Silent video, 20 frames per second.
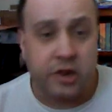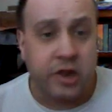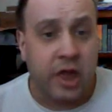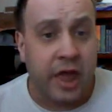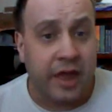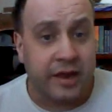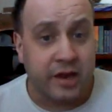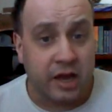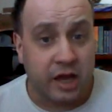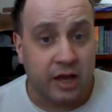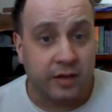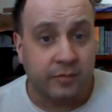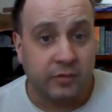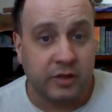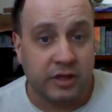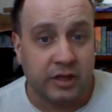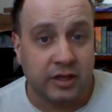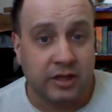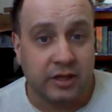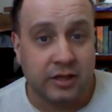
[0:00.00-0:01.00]
had taught
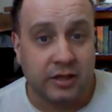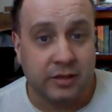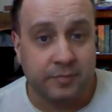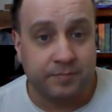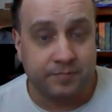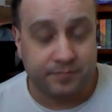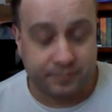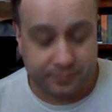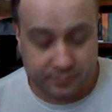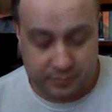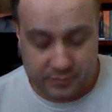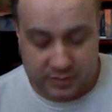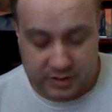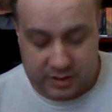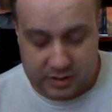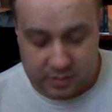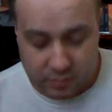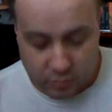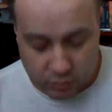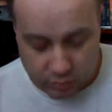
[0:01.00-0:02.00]
me
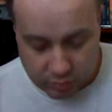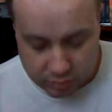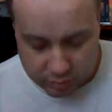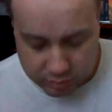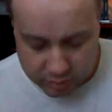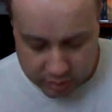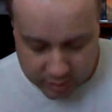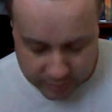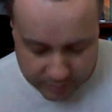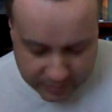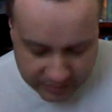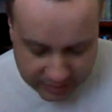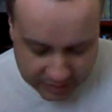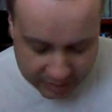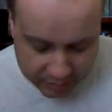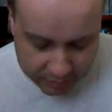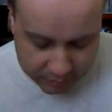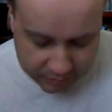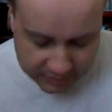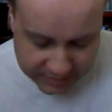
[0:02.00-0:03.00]
some more
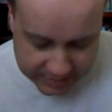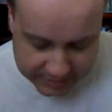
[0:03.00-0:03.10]
about